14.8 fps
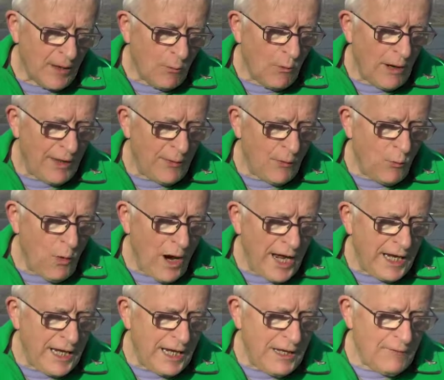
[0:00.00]
Where the
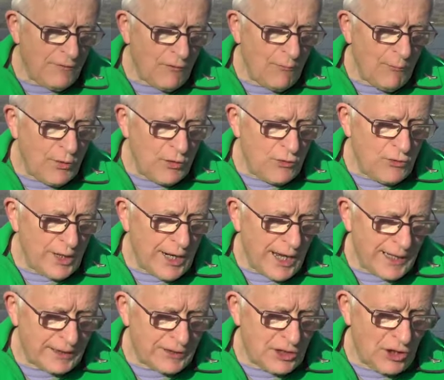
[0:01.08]
wave of
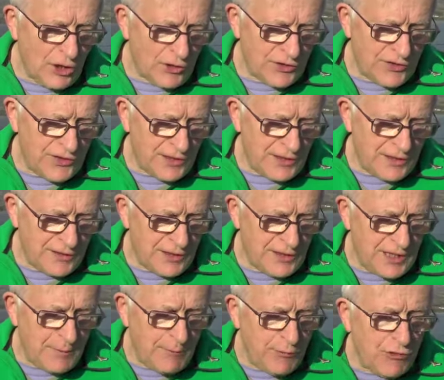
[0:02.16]
moonlight glosses the
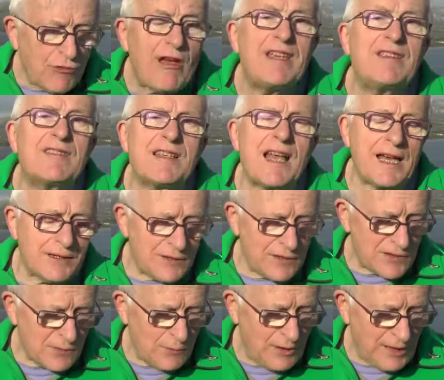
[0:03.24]
dim grey
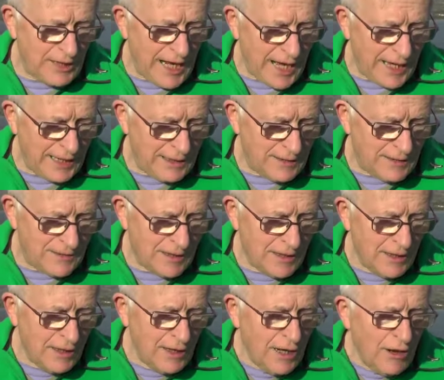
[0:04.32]
sands with light,
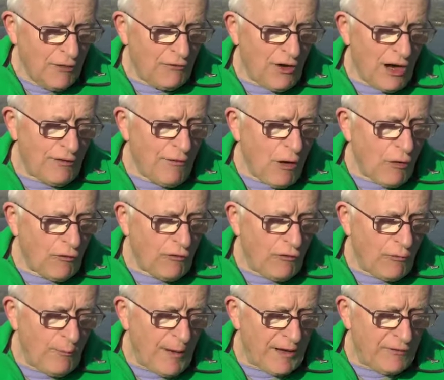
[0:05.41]
far
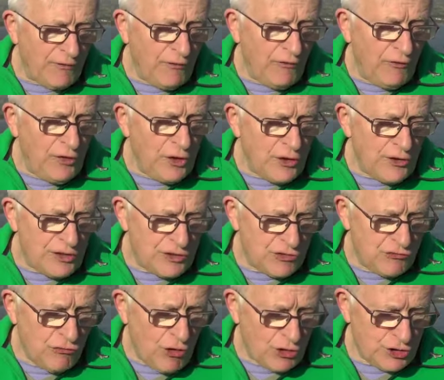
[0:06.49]
off by
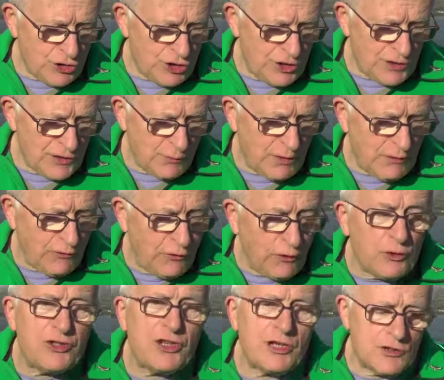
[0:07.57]
furthest rushes we
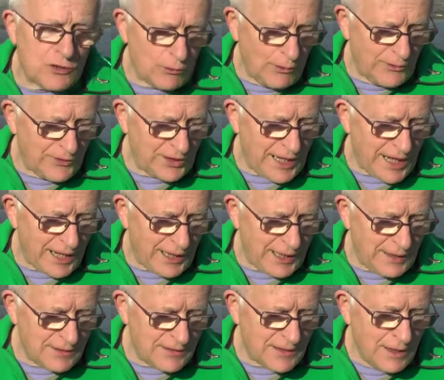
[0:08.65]
foot it all the
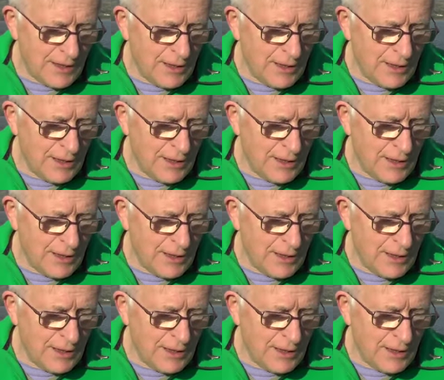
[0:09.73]
night,